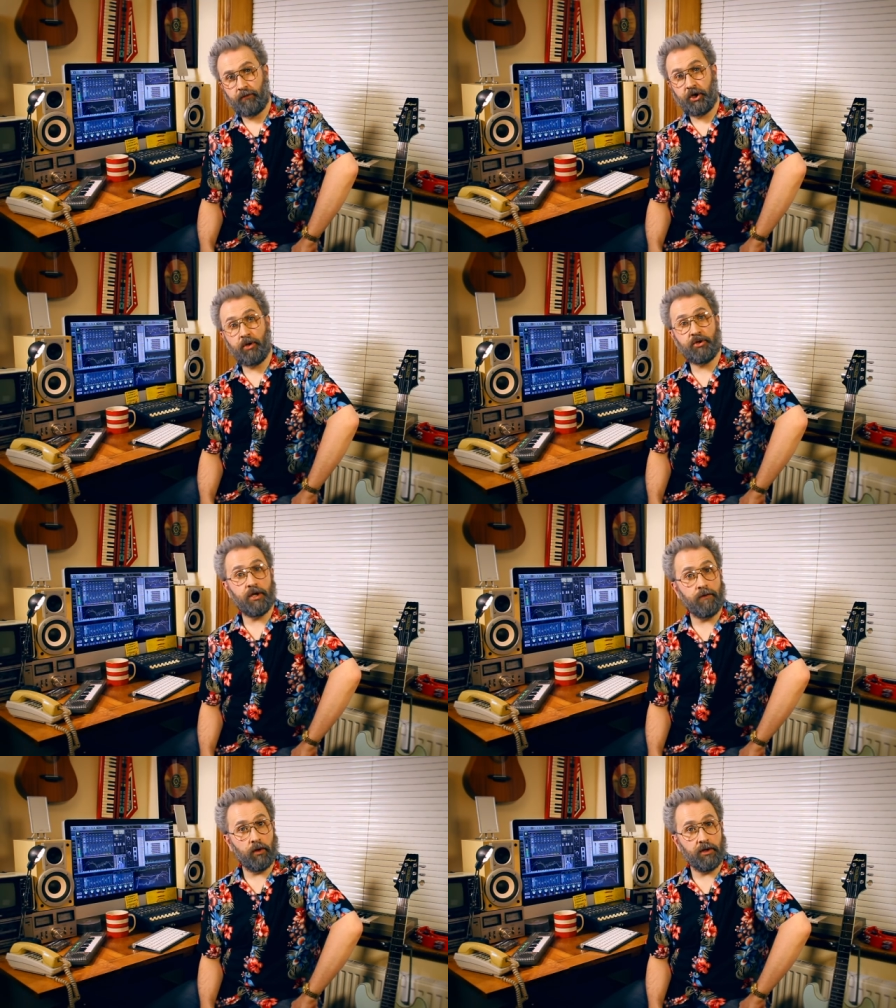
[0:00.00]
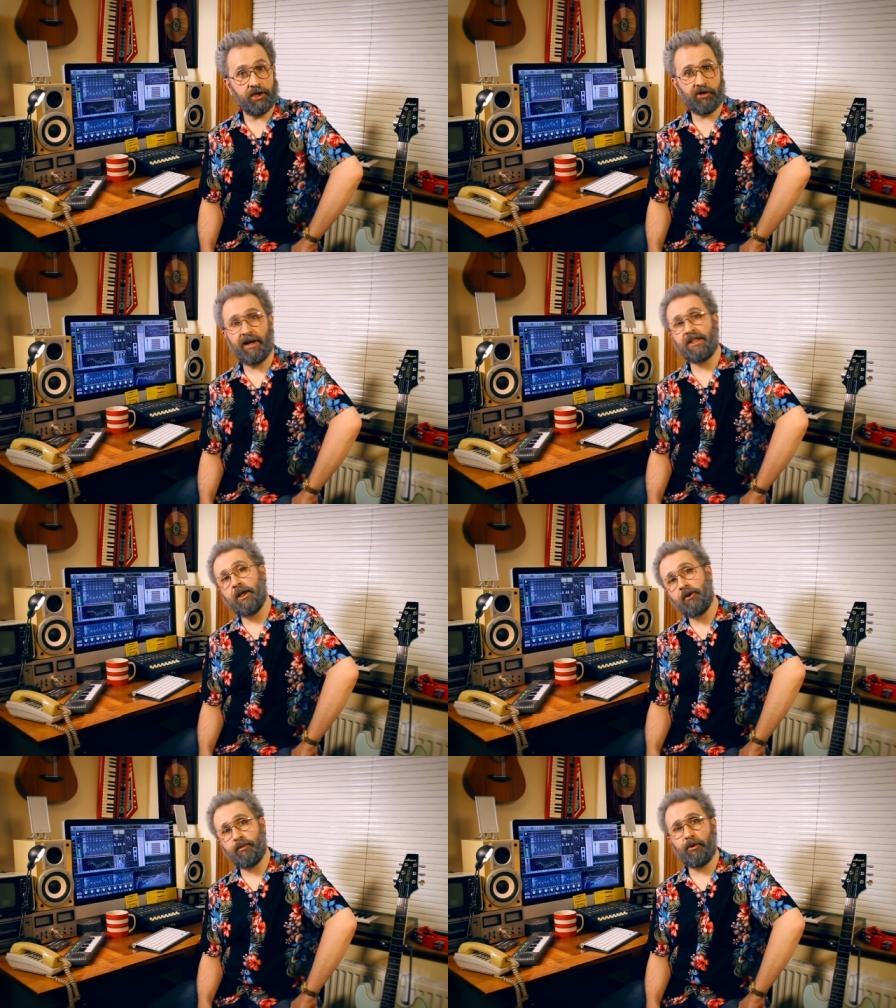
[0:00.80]
Use of the voice to create
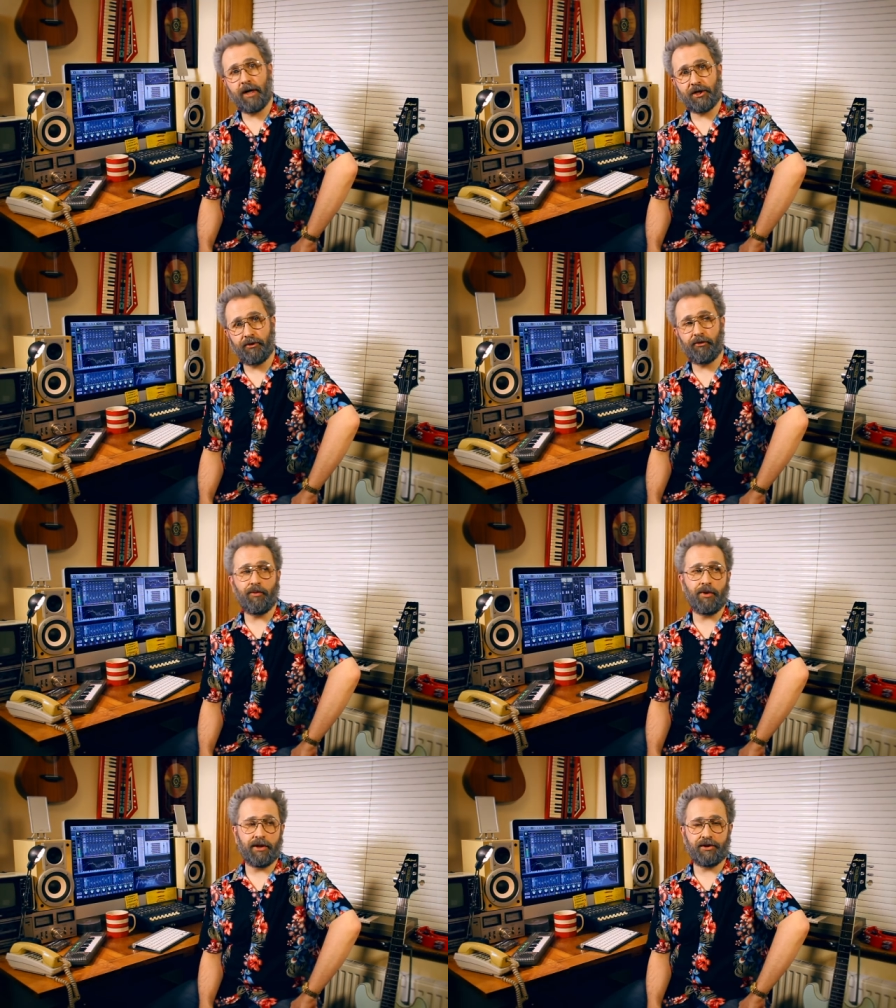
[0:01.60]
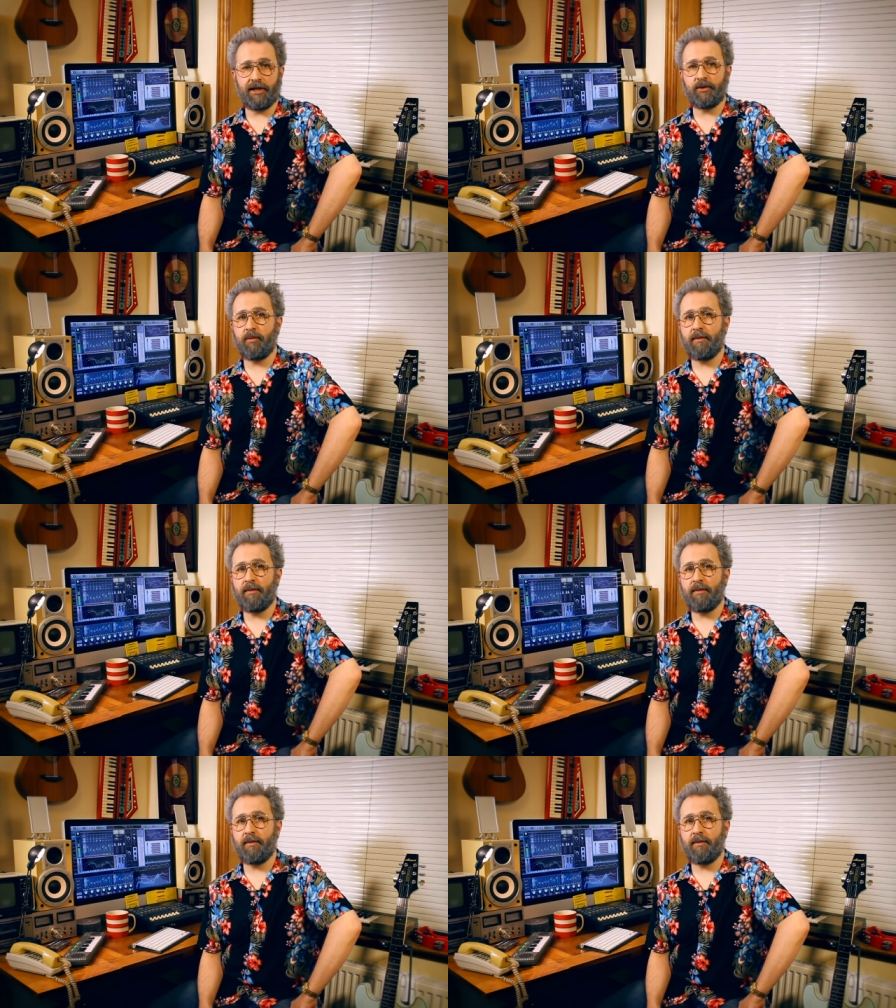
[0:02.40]
tonal progression through words set to a